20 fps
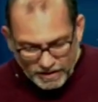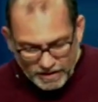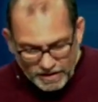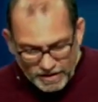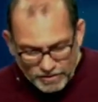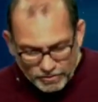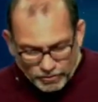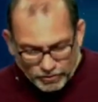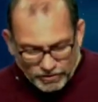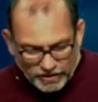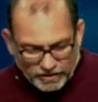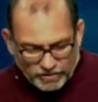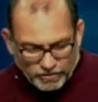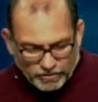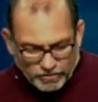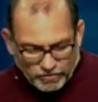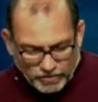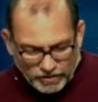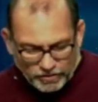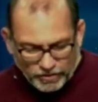So
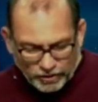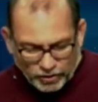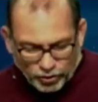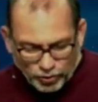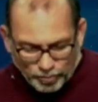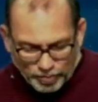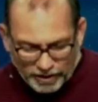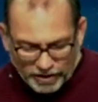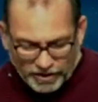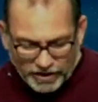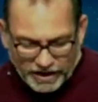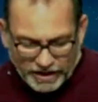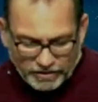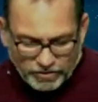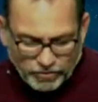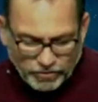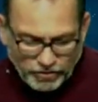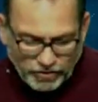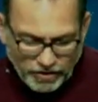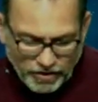this, this
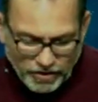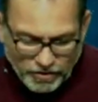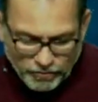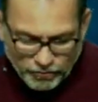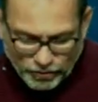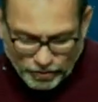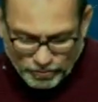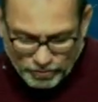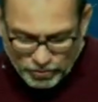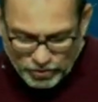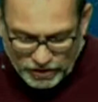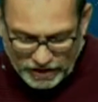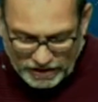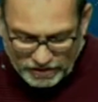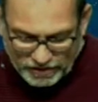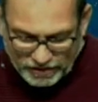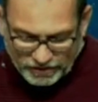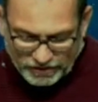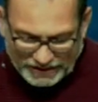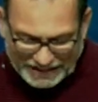experience from
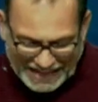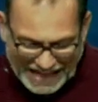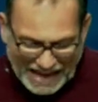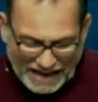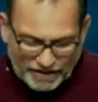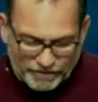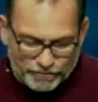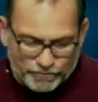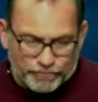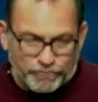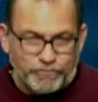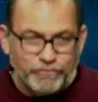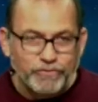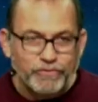Jesus' life,